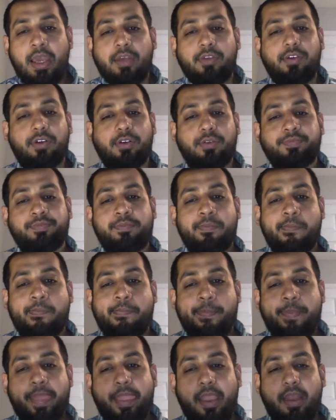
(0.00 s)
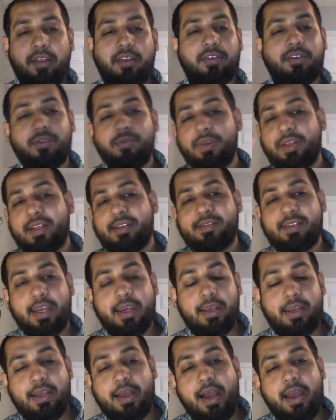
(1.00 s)
So this is what the
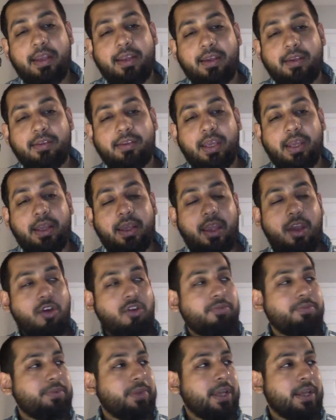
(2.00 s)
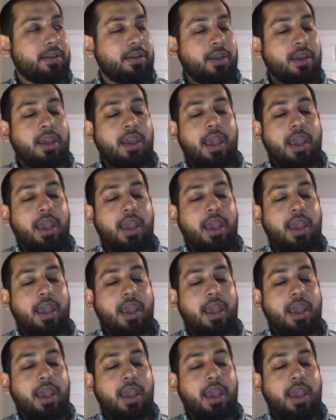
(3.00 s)
second guy does, and I hope that,